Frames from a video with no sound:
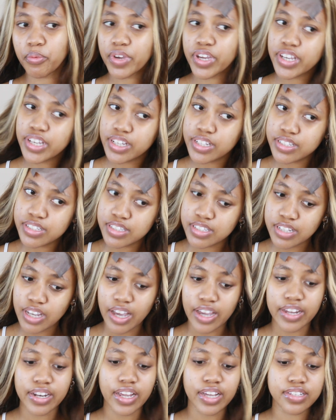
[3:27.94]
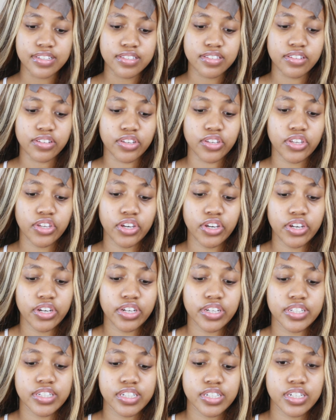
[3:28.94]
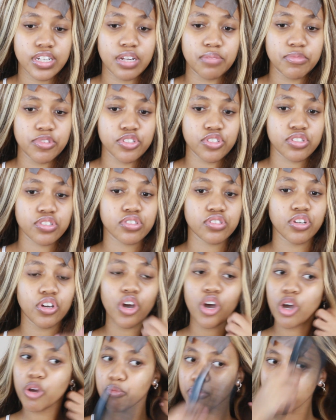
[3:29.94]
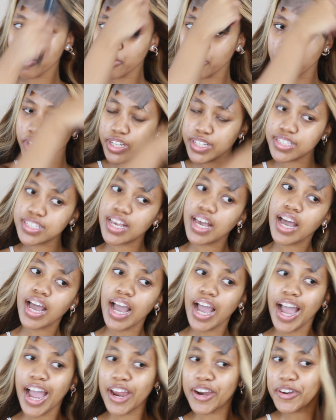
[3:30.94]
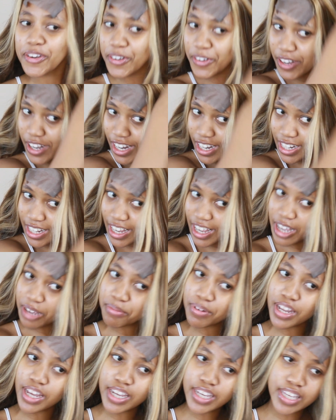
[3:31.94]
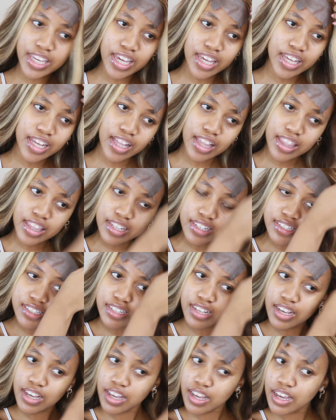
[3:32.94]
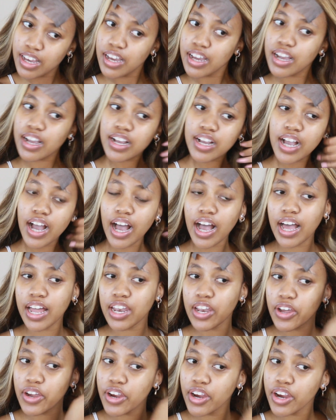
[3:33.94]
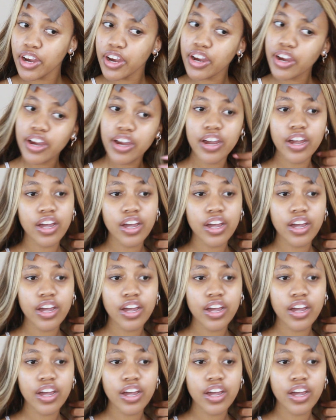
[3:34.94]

wig is tight and secured. Let me just comb through it. I really am liking this color.